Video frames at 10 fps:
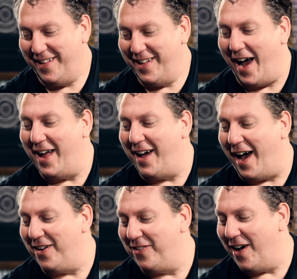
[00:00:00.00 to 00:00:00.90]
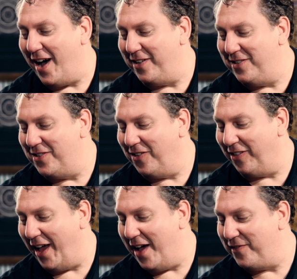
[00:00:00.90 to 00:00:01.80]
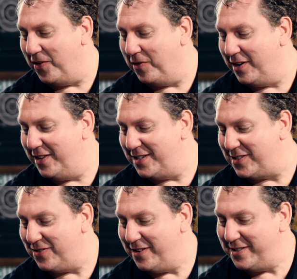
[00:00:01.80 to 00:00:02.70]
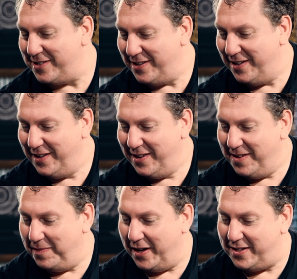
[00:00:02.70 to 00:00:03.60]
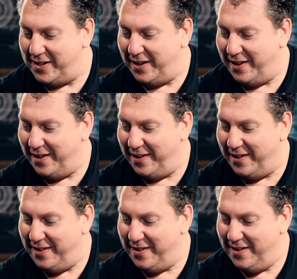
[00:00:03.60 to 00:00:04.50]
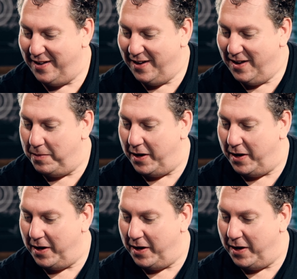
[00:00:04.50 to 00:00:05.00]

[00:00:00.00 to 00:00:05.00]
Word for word: I I don't know how you don't laugh at one of these stories, but. Uh, but